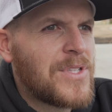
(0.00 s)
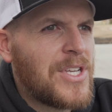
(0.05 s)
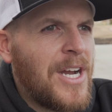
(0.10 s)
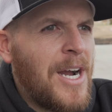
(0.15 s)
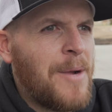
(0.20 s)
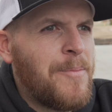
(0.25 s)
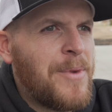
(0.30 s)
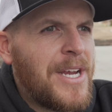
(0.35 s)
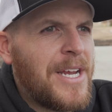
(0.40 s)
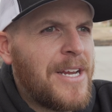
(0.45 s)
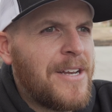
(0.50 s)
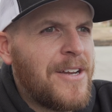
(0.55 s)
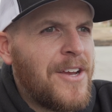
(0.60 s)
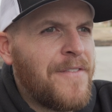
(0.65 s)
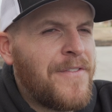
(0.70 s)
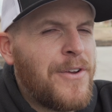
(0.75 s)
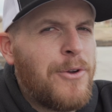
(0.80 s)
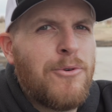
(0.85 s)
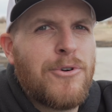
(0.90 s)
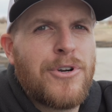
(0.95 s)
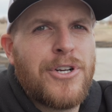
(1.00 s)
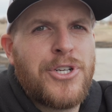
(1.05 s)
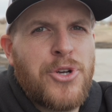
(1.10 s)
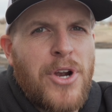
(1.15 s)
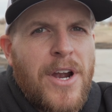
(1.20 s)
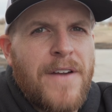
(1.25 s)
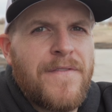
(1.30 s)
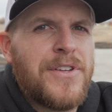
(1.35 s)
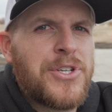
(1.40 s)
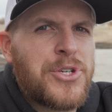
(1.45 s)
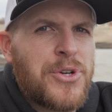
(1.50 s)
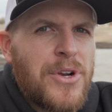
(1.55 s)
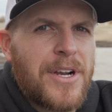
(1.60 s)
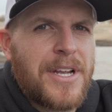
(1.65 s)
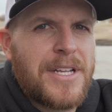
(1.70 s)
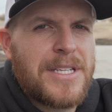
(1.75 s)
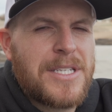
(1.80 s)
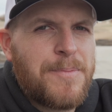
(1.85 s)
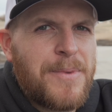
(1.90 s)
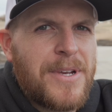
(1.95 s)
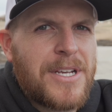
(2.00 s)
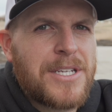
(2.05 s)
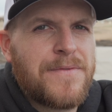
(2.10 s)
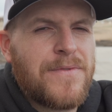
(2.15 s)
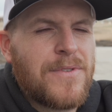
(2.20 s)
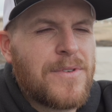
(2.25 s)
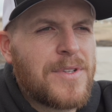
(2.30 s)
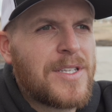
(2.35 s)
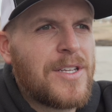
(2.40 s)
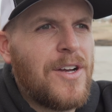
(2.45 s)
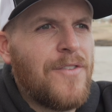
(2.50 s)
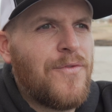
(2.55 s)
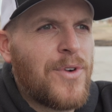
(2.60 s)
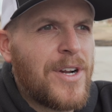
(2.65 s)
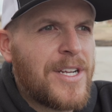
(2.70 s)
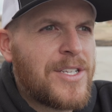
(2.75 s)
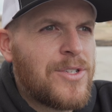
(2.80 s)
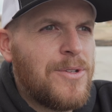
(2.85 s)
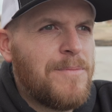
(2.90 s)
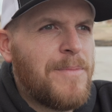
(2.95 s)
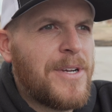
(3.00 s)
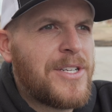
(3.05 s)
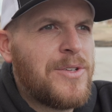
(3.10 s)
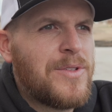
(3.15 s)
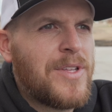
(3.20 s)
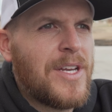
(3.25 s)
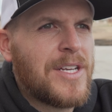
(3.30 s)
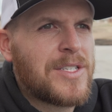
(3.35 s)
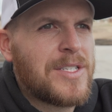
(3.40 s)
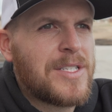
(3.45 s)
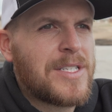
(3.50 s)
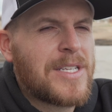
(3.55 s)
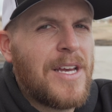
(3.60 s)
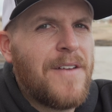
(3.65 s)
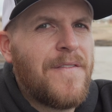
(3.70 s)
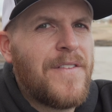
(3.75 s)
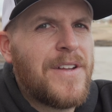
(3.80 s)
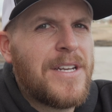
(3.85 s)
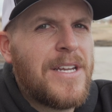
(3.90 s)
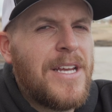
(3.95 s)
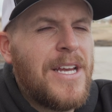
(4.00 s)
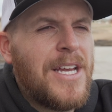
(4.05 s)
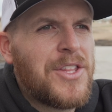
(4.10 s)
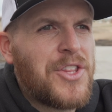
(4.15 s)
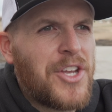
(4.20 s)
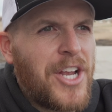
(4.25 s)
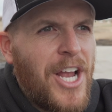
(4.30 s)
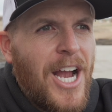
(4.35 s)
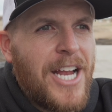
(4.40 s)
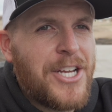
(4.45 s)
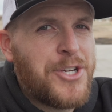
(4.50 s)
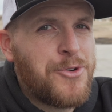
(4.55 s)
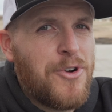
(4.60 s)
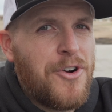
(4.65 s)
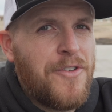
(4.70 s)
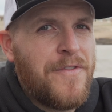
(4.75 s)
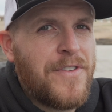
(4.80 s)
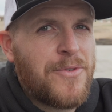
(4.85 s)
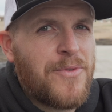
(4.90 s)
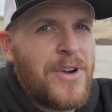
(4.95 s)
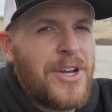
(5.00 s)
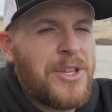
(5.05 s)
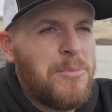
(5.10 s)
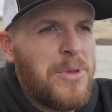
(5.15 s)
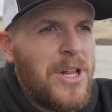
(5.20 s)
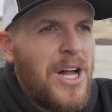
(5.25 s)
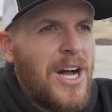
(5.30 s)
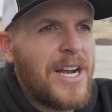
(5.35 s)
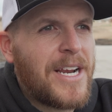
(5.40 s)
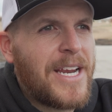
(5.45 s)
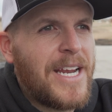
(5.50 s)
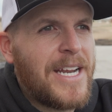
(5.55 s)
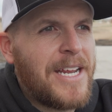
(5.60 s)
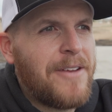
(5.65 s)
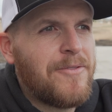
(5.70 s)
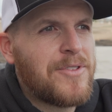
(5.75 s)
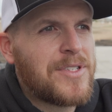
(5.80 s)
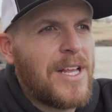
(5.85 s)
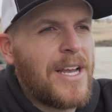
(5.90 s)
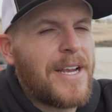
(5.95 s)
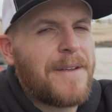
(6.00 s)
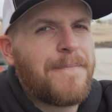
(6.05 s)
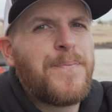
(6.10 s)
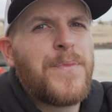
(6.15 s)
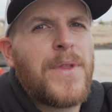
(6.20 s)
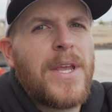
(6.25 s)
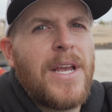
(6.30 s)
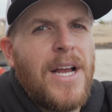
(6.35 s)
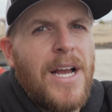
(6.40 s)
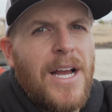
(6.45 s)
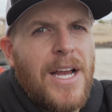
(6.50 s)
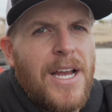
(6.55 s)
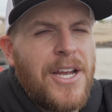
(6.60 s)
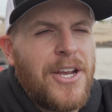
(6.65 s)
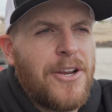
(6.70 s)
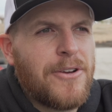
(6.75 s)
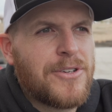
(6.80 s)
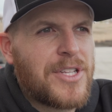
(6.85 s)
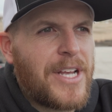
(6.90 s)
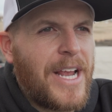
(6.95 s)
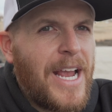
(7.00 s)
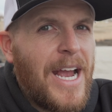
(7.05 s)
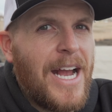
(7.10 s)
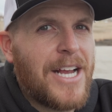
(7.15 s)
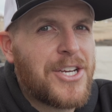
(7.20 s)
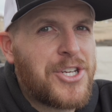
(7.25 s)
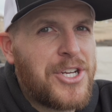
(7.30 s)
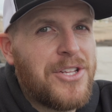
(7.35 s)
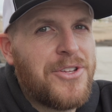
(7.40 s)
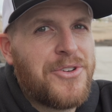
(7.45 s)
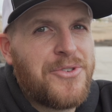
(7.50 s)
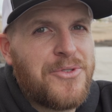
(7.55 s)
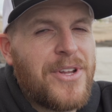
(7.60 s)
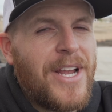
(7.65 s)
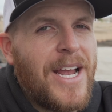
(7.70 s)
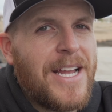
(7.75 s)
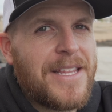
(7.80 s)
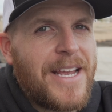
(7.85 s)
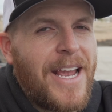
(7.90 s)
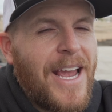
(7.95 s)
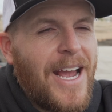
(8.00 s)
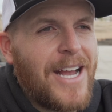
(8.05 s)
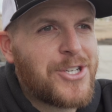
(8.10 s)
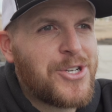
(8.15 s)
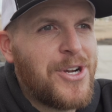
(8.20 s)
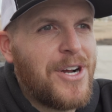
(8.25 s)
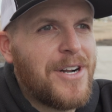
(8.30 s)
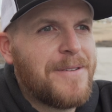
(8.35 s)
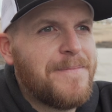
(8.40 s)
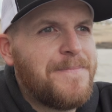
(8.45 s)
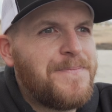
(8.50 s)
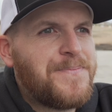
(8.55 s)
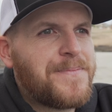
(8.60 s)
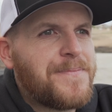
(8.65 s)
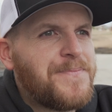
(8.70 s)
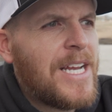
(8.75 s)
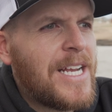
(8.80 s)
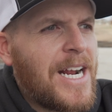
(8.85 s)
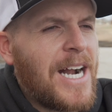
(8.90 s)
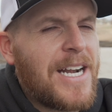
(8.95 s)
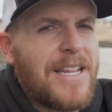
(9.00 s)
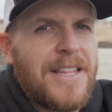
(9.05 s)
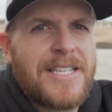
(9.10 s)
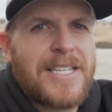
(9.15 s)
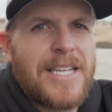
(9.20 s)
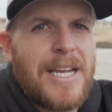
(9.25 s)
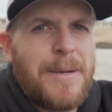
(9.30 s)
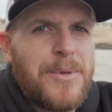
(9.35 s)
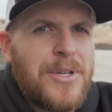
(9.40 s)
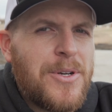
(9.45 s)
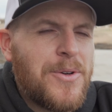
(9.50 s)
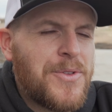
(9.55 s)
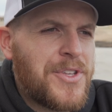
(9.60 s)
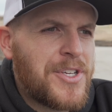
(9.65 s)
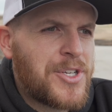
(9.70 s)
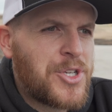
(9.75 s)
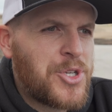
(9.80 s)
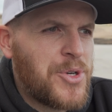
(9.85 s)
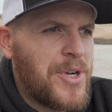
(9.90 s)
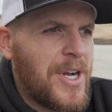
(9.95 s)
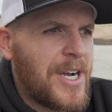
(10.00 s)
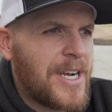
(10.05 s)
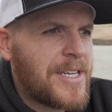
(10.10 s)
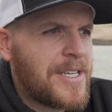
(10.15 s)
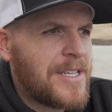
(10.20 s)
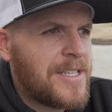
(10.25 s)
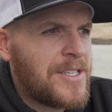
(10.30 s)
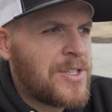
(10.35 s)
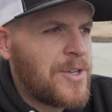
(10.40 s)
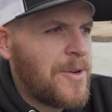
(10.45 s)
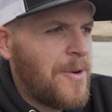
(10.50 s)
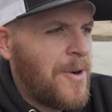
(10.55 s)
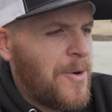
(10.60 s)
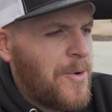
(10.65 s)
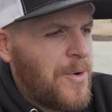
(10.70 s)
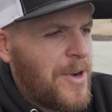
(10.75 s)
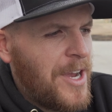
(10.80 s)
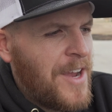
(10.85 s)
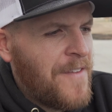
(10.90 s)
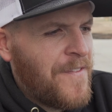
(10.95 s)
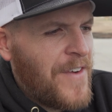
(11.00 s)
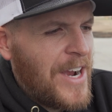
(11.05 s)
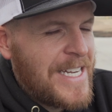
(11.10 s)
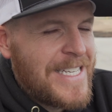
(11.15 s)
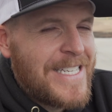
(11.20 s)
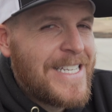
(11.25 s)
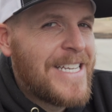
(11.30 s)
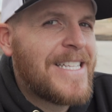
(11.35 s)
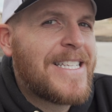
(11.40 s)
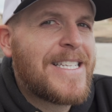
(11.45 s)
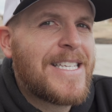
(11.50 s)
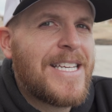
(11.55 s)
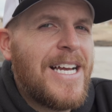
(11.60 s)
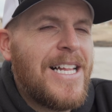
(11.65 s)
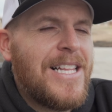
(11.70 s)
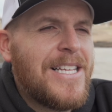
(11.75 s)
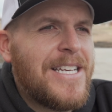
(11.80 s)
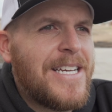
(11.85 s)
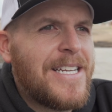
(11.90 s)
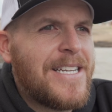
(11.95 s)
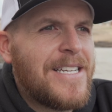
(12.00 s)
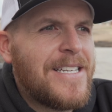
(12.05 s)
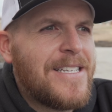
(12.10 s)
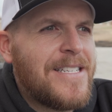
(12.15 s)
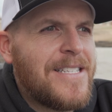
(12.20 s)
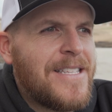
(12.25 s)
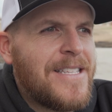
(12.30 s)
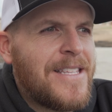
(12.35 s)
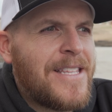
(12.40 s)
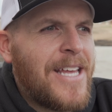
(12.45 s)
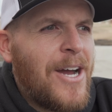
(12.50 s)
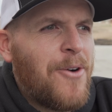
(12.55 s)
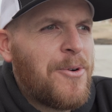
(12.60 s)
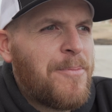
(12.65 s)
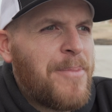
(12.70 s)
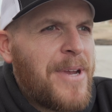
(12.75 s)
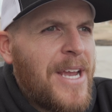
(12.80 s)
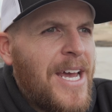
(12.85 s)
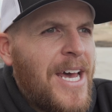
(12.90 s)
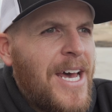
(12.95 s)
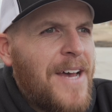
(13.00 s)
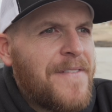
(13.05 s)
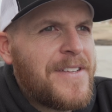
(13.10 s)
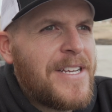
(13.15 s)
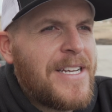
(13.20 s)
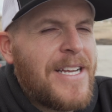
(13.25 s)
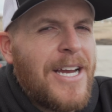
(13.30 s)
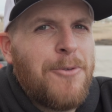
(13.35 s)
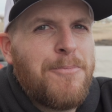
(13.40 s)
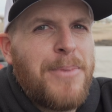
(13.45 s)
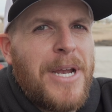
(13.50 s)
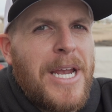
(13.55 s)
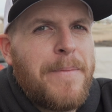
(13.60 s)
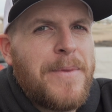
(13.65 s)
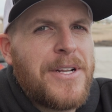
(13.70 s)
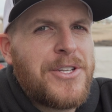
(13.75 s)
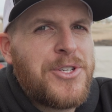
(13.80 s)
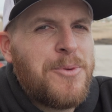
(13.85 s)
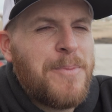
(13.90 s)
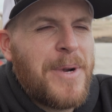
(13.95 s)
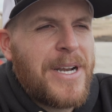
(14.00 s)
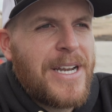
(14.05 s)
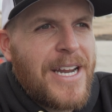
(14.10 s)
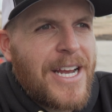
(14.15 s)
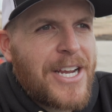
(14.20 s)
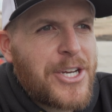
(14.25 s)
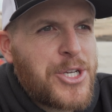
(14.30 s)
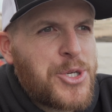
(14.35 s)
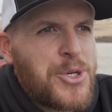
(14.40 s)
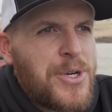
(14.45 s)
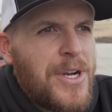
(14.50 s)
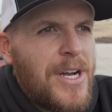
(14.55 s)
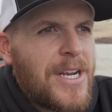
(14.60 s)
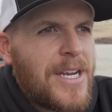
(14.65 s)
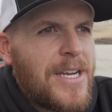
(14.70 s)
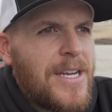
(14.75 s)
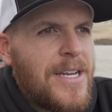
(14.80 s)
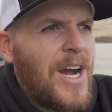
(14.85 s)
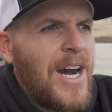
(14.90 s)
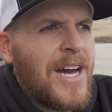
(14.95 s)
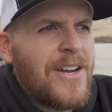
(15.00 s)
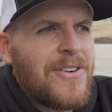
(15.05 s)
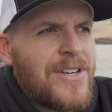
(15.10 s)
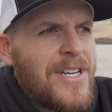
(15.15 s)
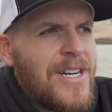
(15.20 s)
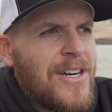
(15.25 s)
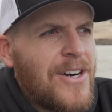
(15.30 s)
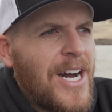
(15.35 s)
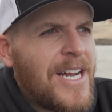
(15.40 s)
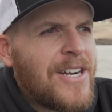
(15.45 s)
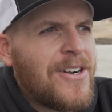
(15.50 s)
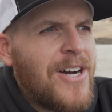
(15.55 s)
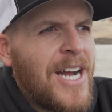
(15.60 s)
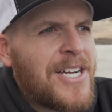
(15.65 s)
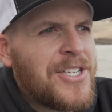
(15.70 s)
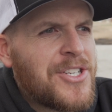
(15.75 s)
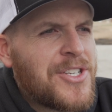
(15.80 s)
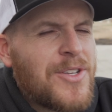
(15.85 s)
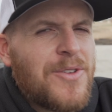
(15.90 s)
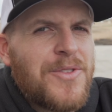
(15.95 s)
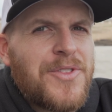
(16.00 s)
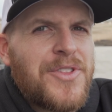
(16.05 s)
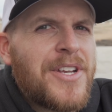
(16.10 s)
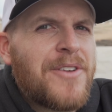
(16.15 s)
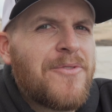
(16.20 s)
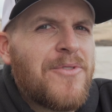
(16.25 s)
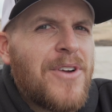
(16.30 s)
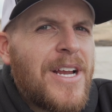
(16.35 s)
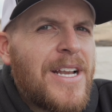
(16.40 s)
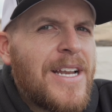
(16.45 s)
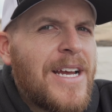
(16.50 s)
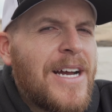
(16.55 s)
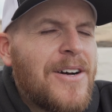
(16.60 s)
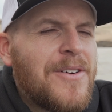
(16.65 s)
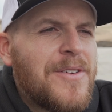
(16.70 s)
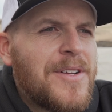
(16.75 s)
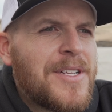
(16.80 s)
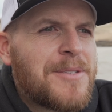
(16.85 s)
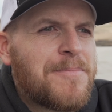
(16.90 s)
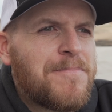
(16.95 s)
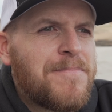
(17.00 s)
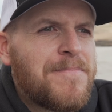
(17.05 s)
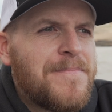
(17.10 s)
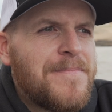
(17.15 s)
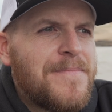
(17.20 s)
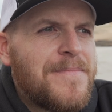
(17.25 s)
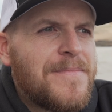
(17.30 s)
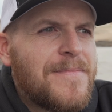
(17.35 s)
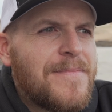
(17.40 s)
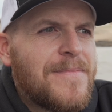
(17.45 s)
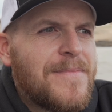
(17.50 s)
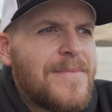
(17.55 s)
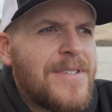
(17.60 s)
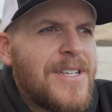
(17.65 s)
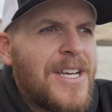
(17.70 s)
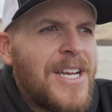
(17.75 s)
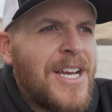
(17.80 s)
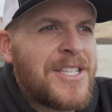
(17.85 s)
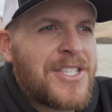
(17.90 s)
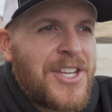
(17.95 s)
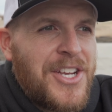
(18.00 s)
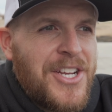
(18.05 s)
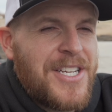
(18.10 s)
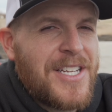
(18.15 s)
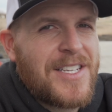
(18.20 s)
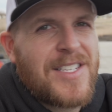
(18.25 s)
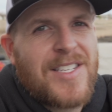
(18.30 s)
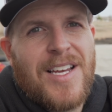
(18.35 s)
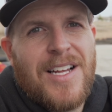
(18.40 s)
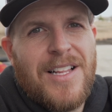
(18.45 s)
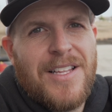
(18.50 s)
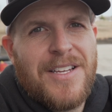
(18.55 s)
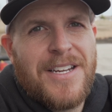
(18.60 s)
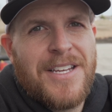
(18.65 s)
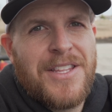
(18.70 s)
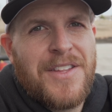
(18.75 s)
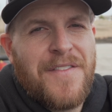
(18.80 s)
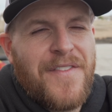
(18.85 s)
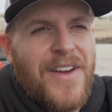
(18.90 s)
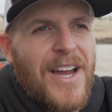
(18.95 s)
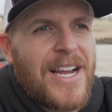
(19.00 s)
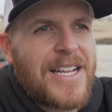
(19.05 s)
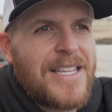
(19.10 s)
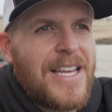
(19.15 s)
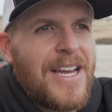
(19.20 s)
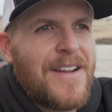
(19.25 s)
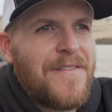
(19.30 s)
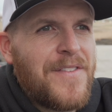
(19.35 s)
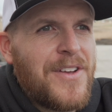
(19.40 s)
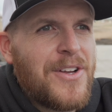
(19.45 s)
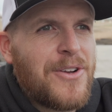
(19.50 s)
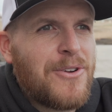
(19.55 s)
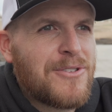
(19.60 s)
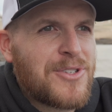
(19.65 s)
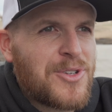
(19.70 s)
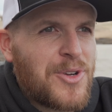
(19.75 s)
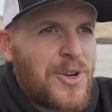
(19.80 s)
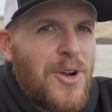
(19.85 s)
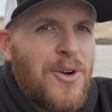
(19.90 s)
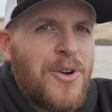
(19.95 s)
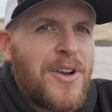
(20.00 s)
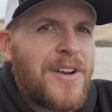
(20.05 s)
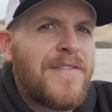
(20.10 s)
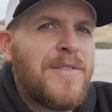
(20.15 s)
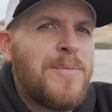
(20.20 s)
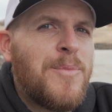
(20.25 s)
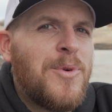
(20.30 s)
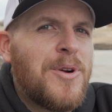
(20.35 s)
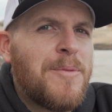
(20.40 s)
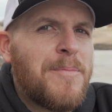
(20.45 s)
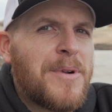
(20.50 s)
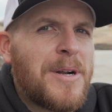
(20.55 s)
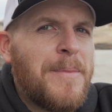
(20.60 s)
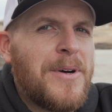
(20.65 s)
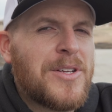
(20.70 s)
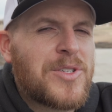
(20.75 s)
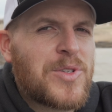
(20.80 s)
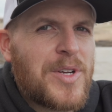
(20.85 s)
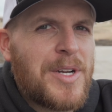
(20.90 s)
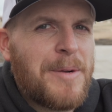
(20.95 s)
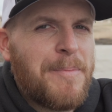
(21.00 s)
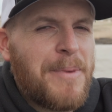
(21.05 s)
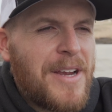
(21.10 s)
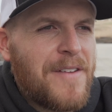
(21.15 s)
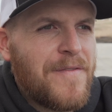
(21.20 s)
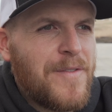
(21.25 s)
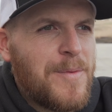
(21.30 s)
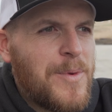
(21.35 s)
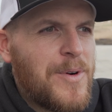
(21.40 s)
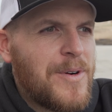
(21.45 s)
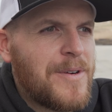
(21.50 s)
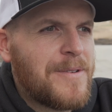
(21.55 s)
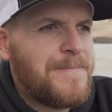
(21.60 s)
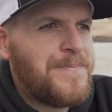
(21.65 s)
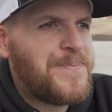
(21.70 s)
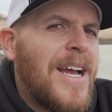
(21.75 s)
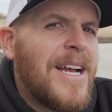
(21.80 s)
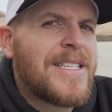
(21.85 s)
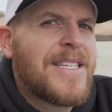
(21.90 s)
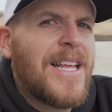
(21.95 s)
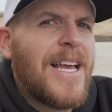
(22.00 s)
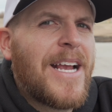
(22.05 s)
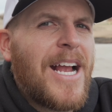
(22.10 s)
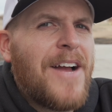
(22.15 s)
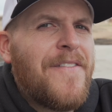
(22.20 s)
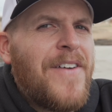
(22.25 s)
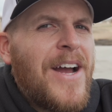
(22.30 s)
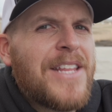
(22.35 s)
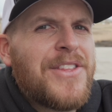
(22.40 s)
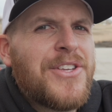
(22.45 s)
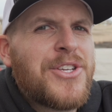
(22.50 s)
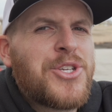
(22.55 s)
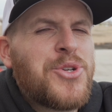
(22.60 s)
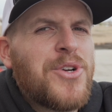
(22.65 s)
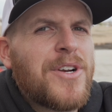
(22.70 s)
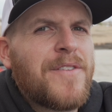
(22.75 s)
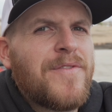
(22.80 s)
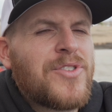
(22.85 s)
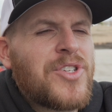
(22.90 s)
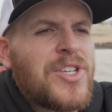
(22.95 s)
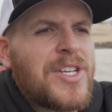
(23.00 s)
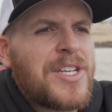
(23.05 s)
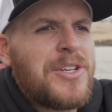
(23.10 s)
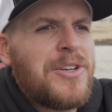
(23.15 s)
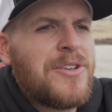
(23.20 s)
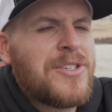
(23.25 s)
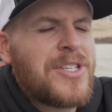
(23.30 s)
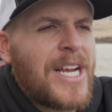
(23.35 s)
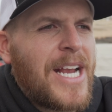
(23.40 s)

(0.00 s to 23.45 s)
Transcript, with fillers: I mean, if you were to drive the truck, it speaks for itself. When I sold my two thousand seven, the guy drove it around the block and he was like, here's the cash. He literally had the cash on him. Kind of the same deal with this truck. So if I did sell it, that would be a hefty down payment to my next truck. I don't know. I don't, I just don't think right now it's It's good to sell it in the fact that vehicles are going for more, but I'm also going to pay for more. It's like I've had this truck for six years.